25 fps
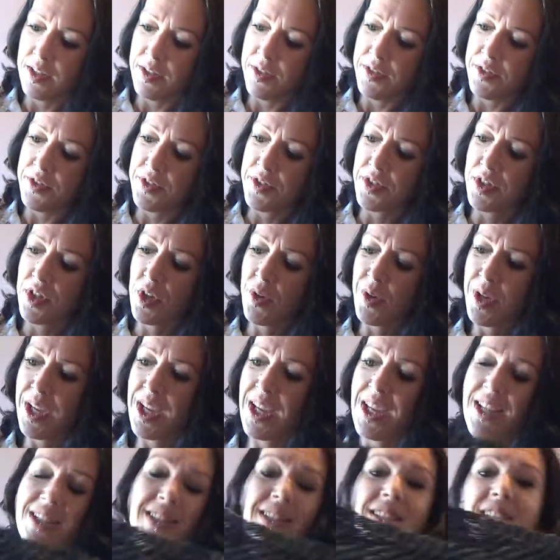So
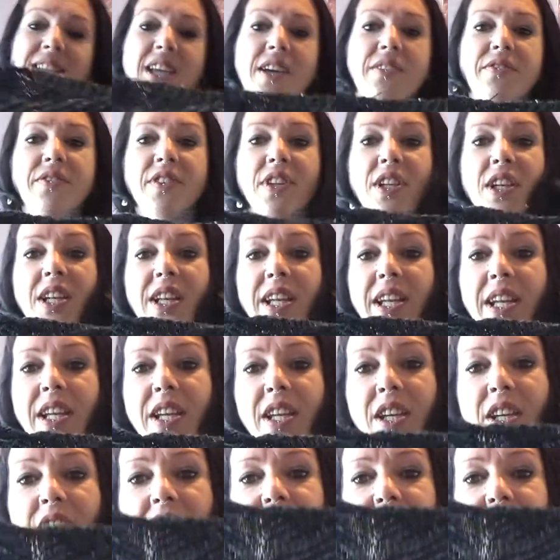it is definitely